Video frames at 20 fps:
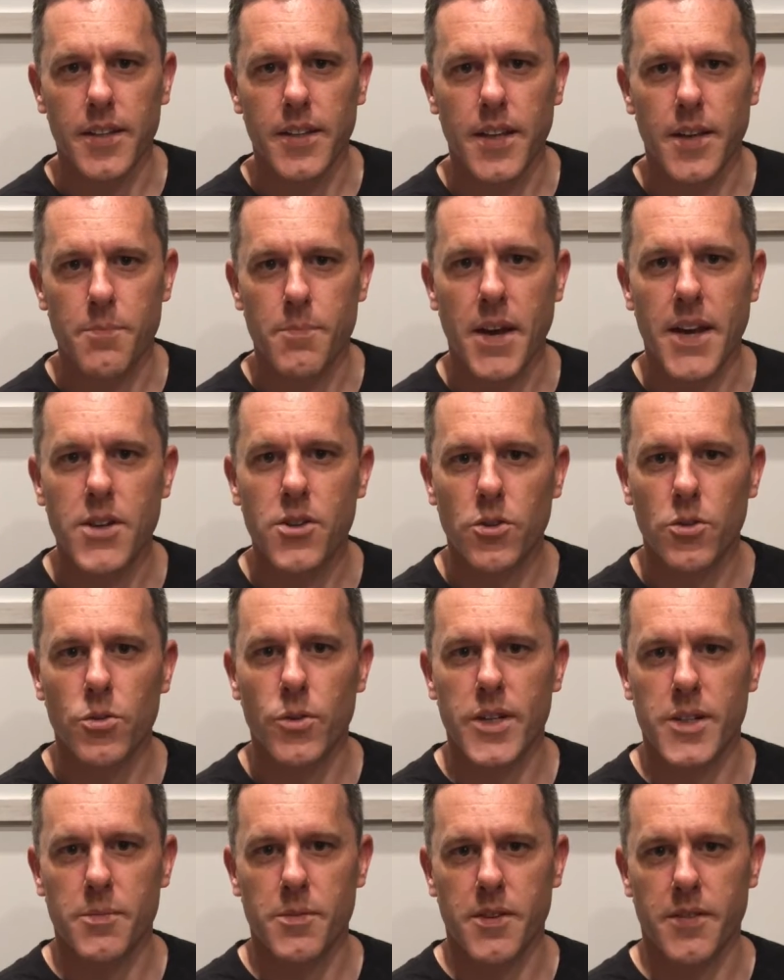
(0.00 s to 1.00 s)
it may not
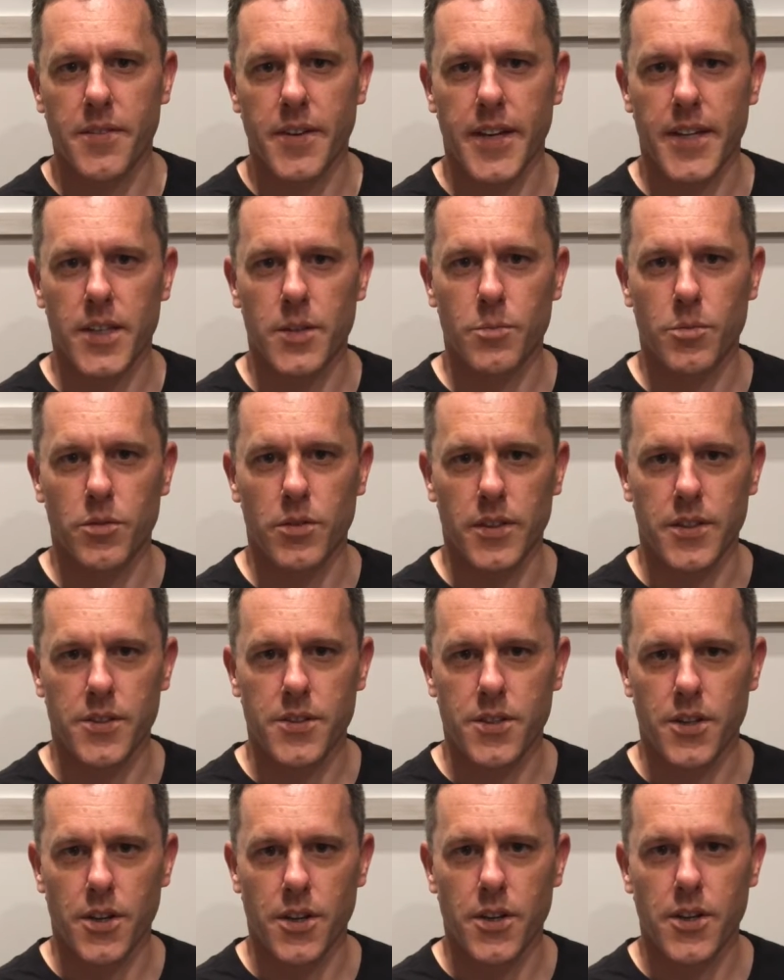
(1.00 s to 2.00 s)
always be available, and
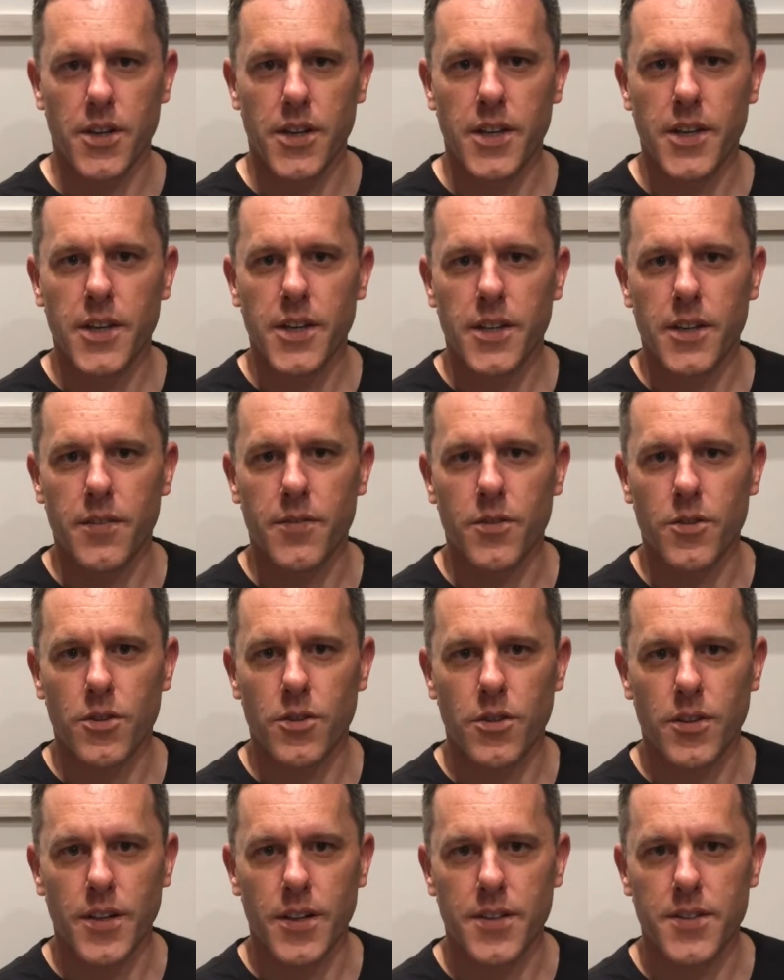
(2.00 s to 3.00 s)
so if
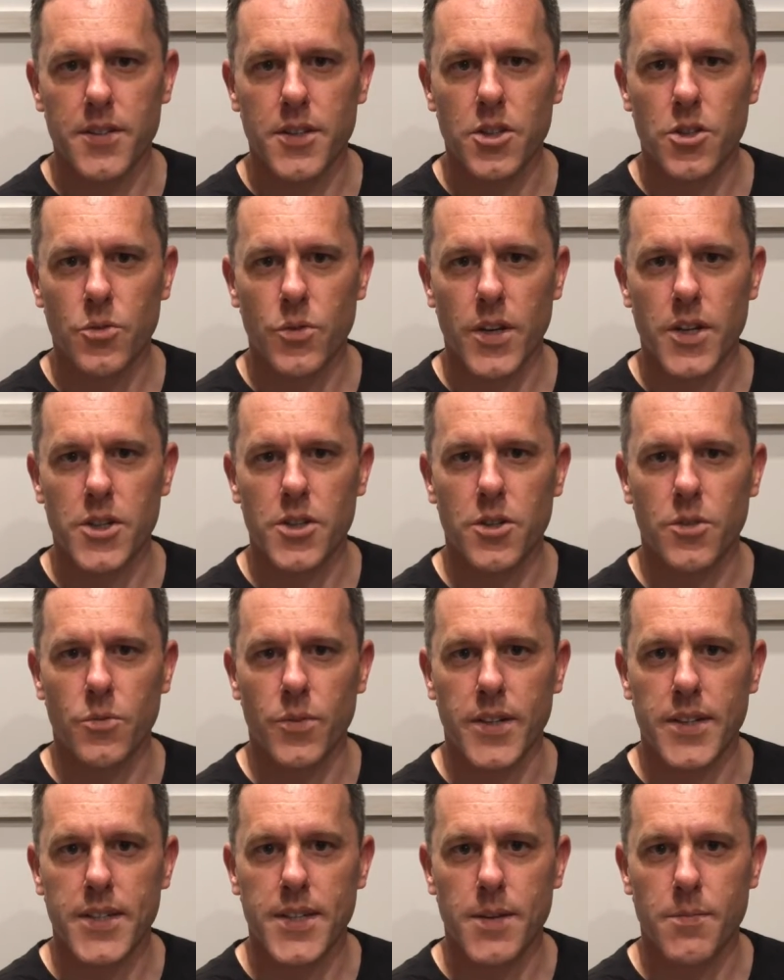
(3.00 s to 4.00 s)
you're in a situation
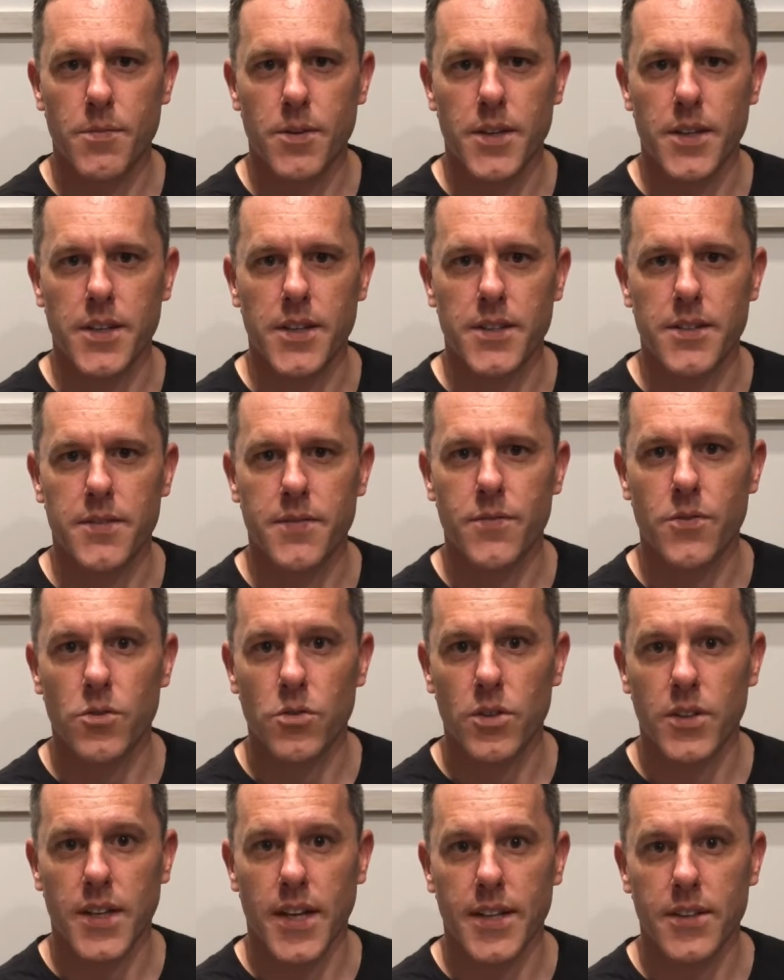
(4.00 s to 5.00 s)
where somebody has
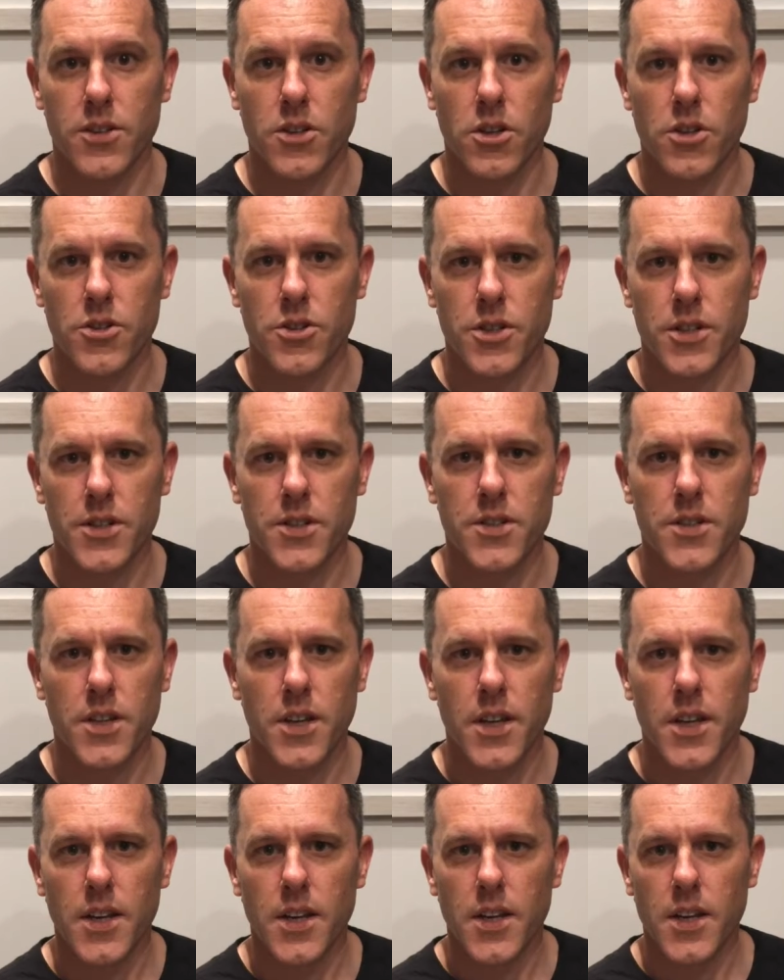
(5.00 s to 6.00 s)
fallen unconscious,
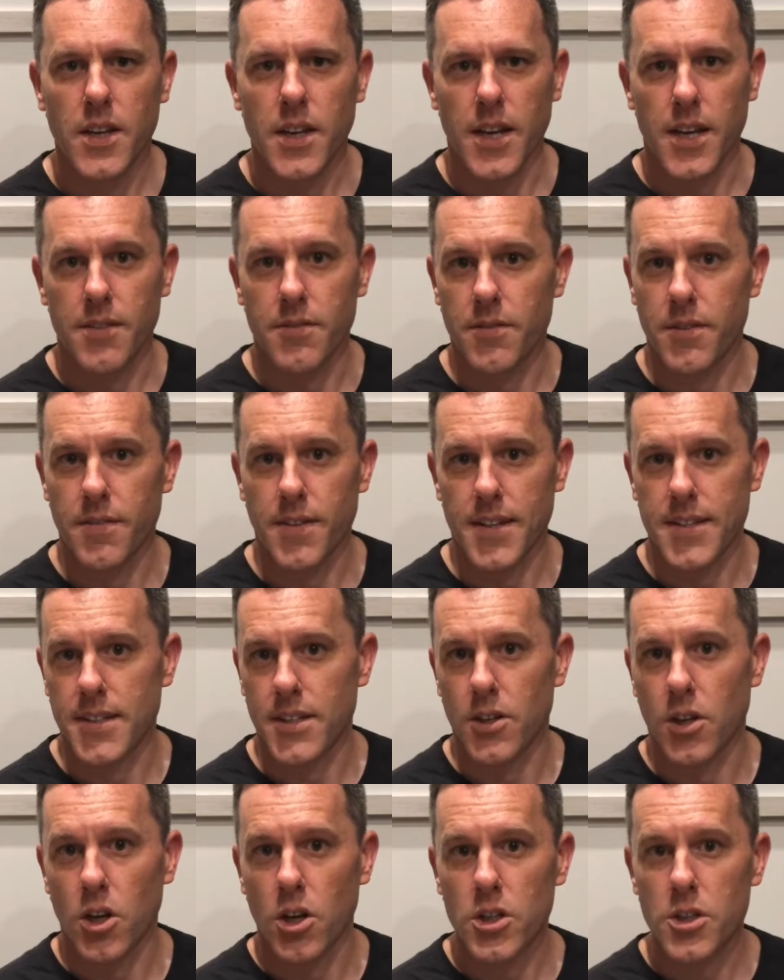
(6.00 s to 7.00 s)
even if that's in
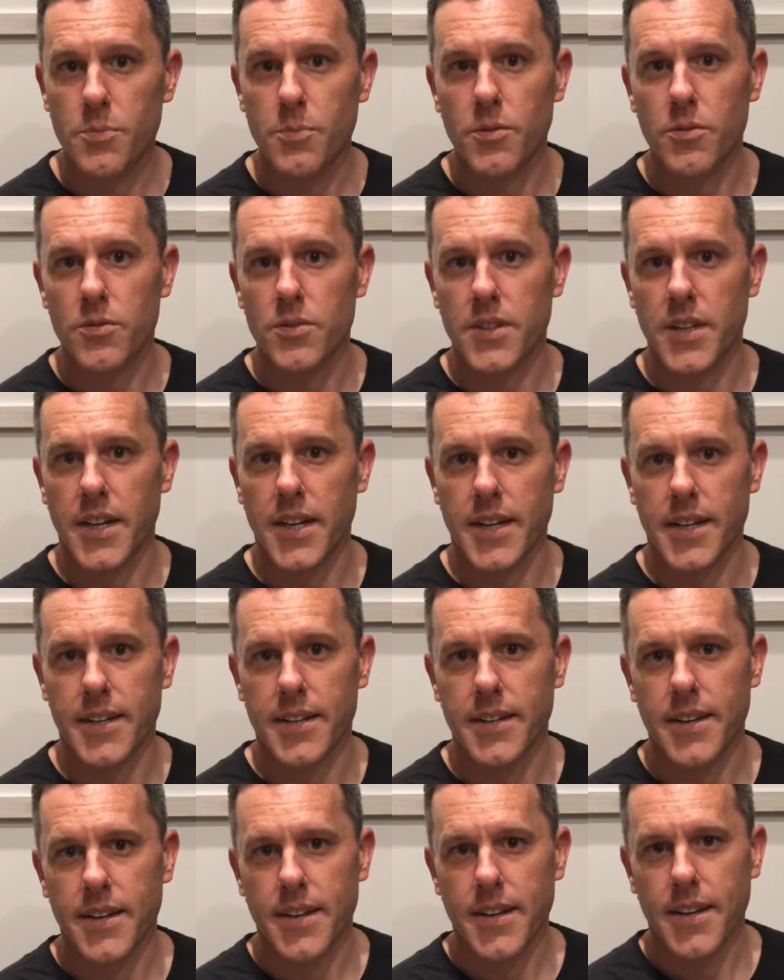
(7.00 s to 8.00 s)
a hospital setting
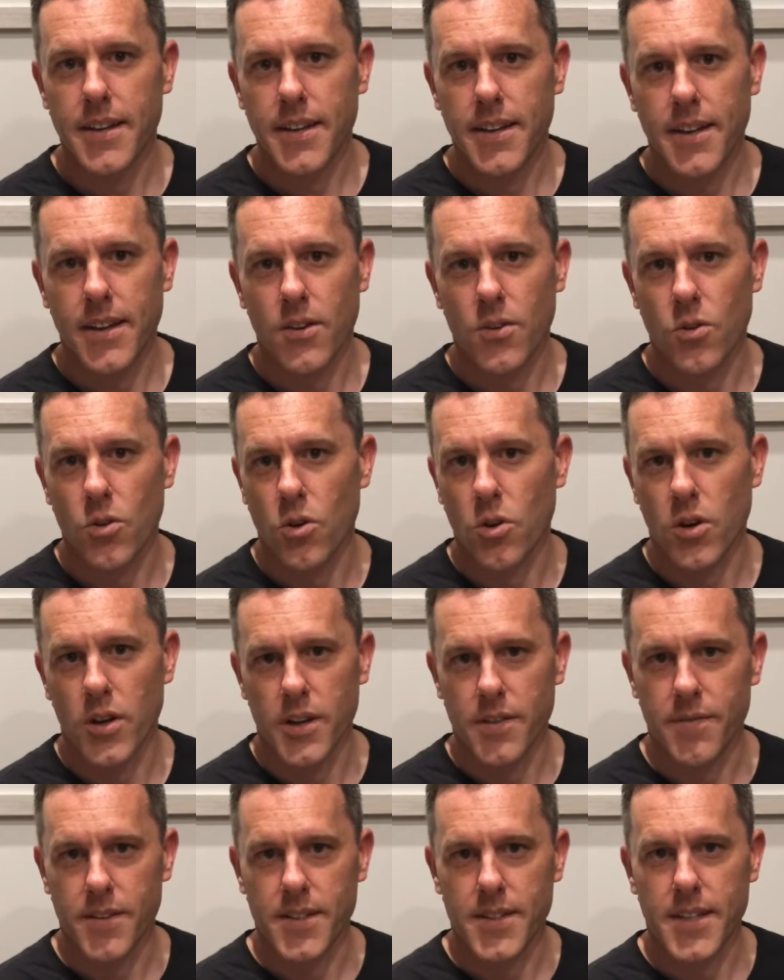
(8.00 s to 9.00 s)
or
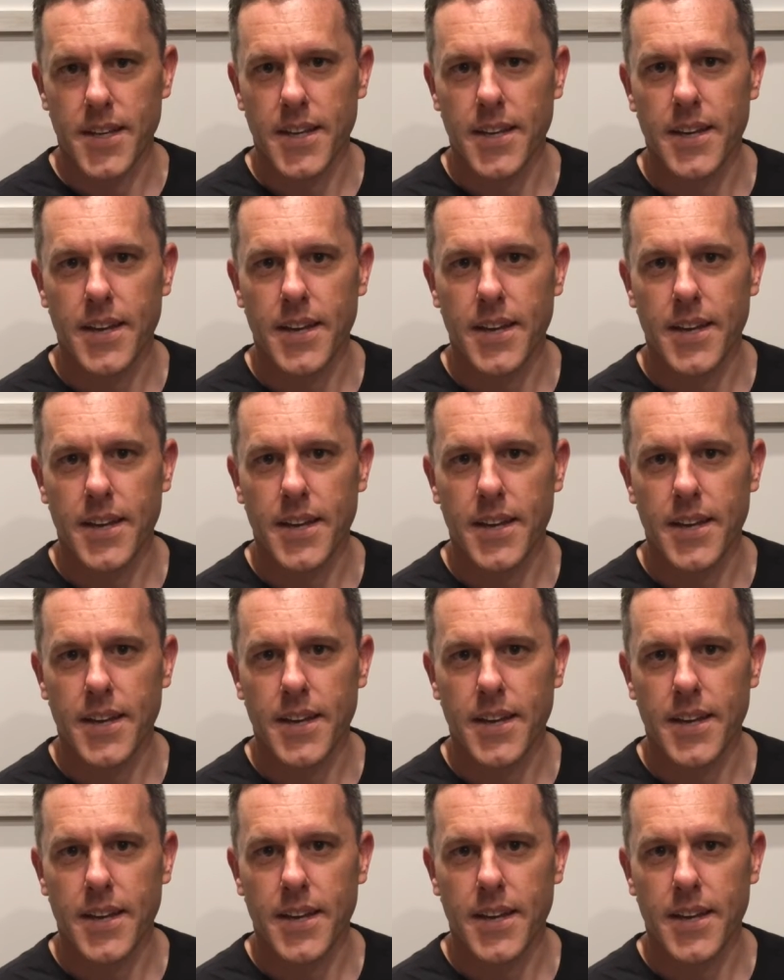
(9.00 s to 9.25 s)
if it's